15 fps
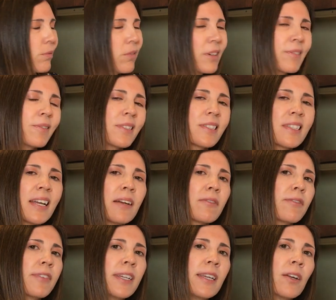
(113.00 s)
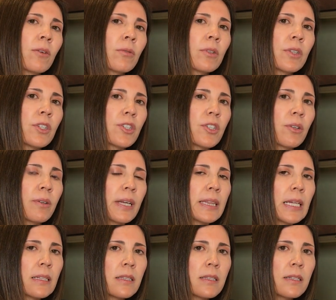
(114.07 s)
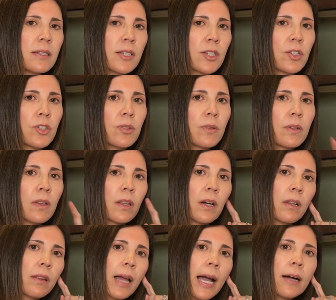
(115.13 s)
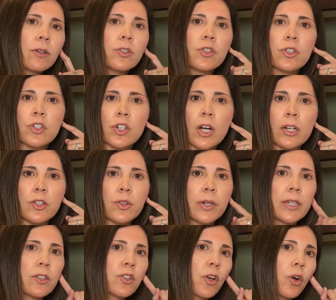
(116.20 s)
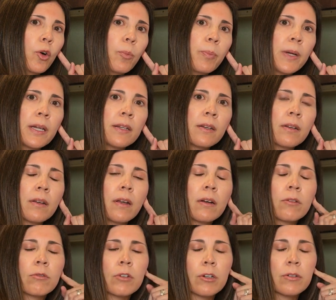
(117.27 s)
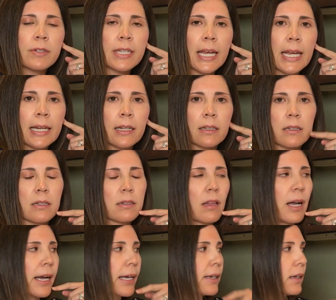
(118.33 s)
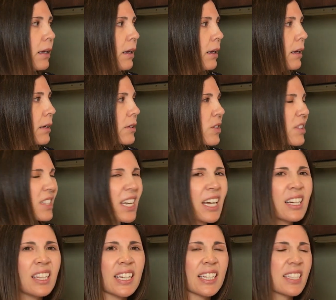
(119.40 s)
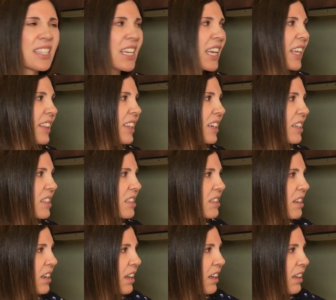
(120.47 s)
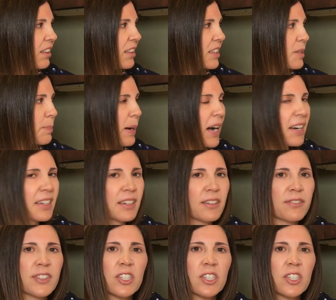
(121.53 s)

What was that video really showing? That's the tissue that allows your jaw joint to open and rotate and slide. So it's kind of like saying this. This pocket of